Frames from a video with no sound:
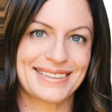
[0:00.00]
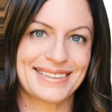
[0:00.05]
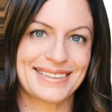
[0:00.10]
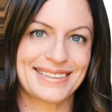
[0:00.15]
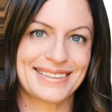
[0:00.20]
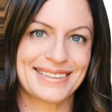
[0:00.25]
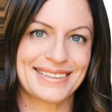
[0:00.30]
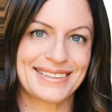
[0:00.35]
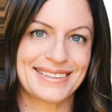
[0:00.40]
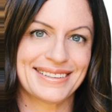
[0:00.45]

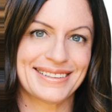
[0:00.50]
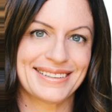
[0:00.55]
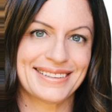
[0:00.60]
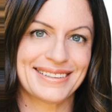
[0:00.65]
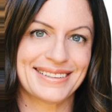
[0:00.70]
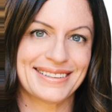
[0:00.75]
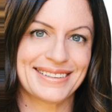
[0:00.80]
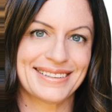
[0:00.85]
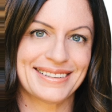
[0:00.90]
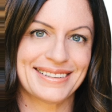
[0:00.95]

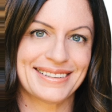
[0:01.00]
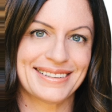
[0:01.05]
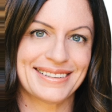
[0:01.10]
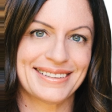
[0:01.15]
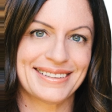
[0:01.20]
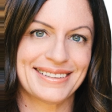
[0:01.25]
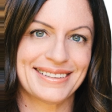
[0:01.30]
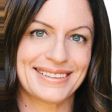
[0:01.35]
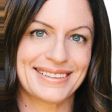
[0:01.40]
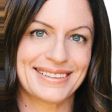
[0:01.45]

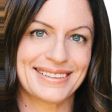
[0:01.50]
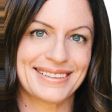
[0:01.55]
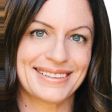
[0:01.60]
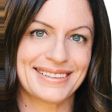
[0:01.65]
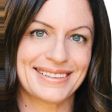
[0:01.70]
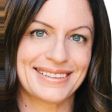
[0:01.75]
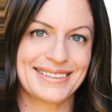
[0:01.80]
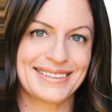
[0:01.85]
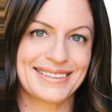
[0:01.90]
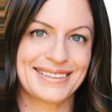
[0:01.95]

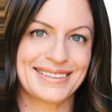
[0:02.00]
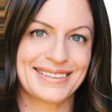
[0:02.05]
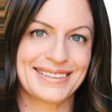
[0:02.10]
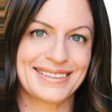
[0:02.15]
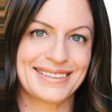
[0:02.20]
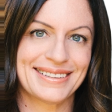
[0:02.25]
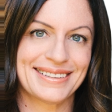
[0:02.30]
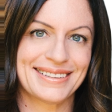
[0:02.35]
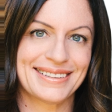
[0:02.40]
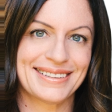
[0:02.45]

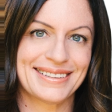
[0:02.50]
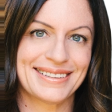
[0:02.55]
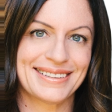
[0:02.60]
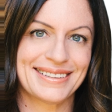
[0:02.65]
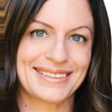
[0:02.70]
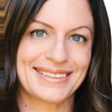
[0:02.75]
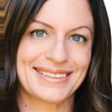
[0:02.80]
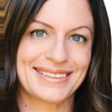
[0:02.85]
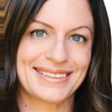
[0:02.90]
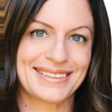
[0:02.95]

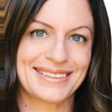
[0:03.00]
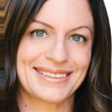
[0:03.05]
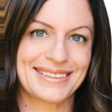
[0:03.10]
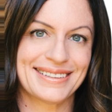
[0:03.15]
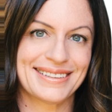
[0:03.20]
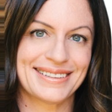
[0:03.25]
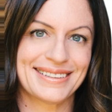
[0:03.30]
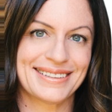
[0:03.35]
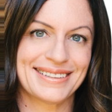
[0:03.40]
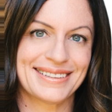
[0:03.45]

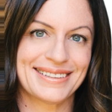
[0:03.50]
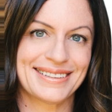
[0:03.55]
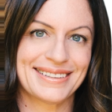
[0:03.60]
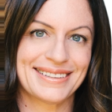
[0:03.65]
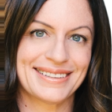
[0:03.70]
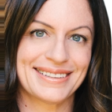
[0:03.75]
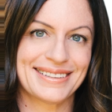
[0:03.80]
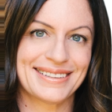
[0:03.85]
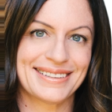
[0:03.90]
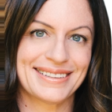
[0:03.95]

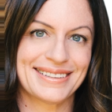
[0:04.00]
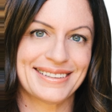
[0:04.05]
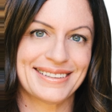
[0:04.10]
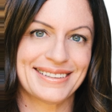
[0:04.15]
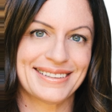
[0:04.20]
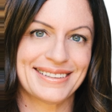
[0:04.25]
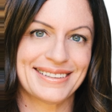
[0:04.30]
(no lip movement)